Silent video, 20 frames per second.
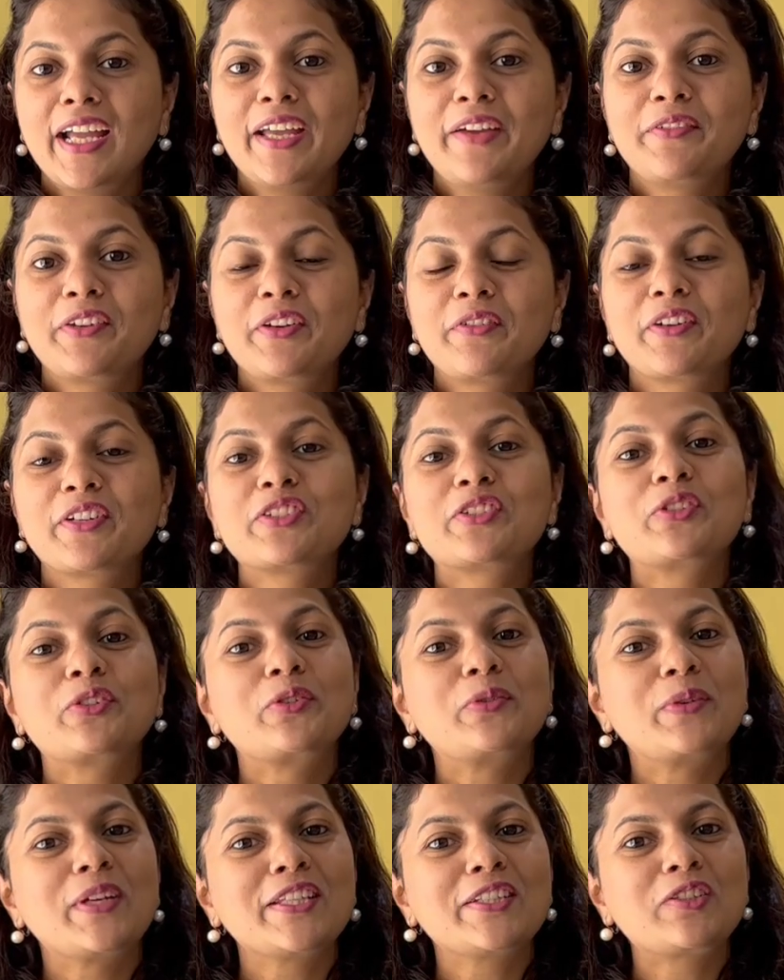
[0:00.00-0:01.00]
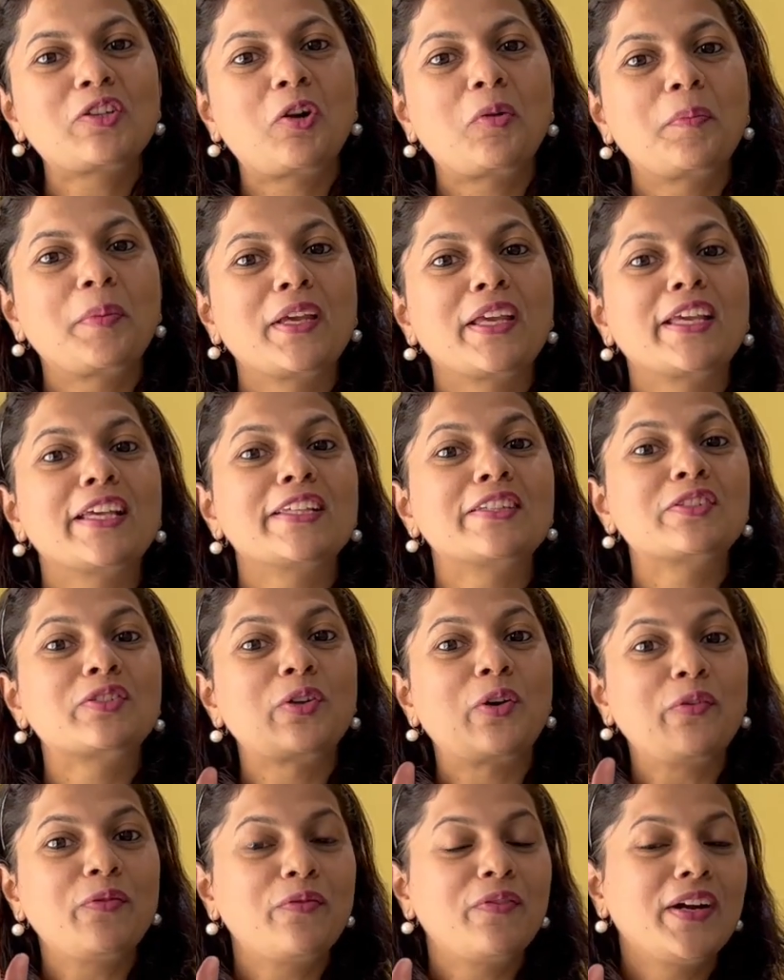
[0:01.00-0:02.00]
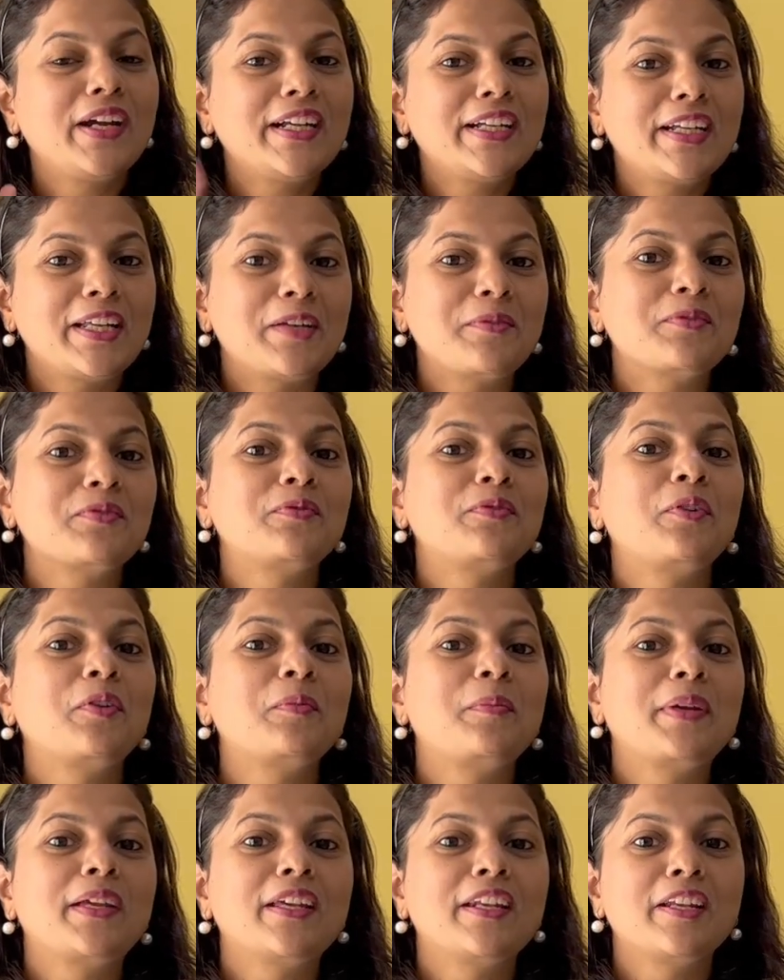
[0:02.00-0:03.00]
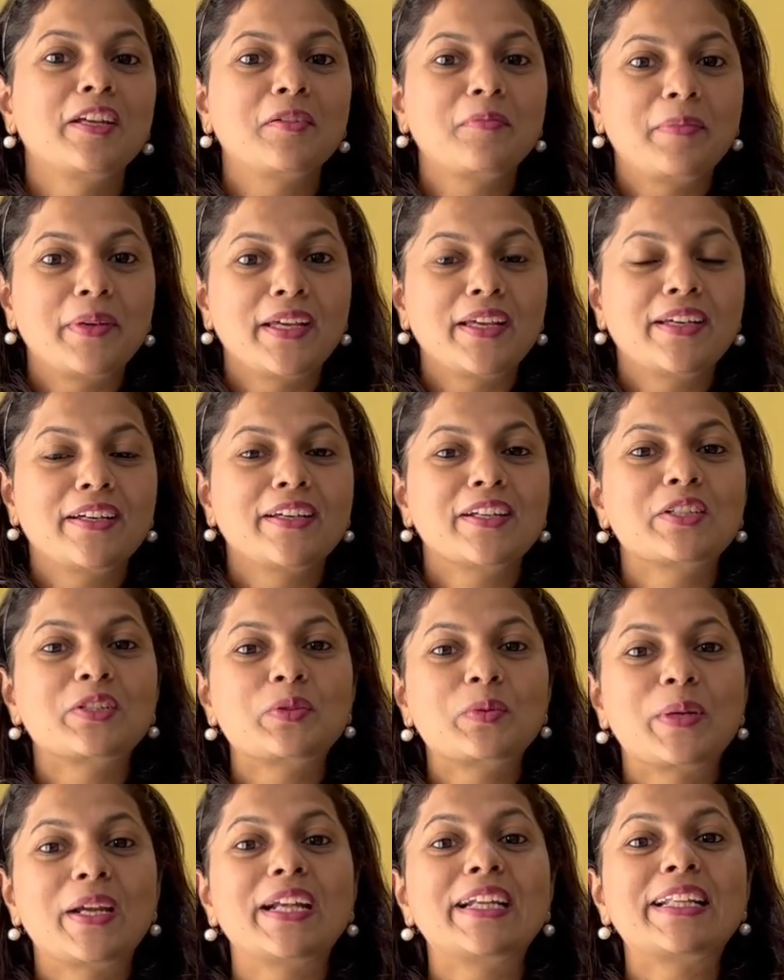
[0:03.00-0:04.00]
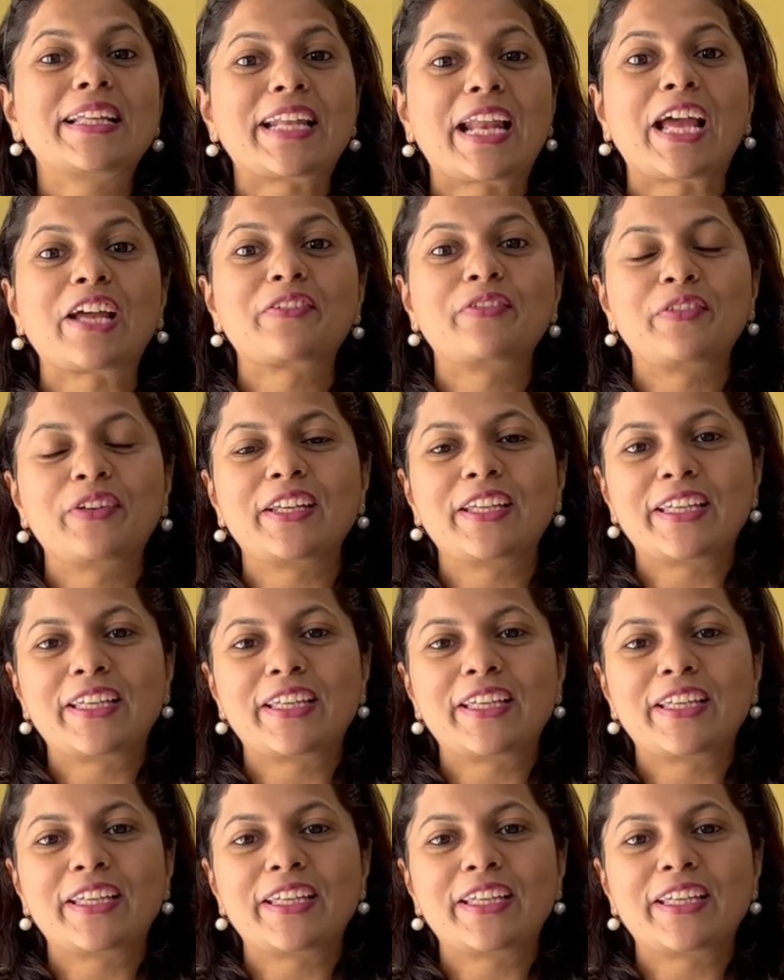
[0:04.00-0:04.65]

everyone, so today's topic is top 5 tips for beginner bakers to get crack-free